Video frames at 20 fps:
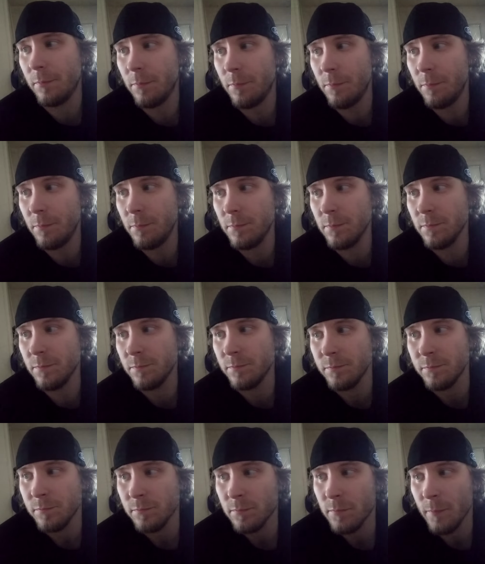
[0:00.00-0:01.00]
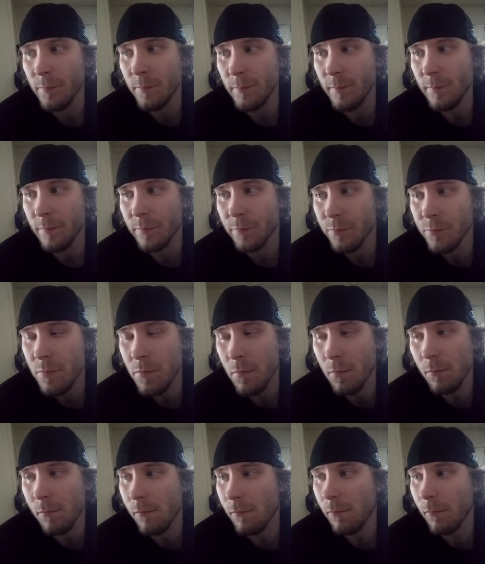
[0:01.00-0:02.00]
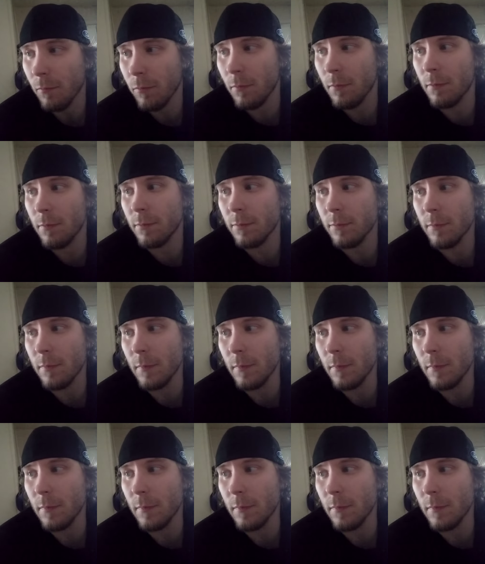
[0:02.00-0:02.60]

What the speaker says: Nothing is said.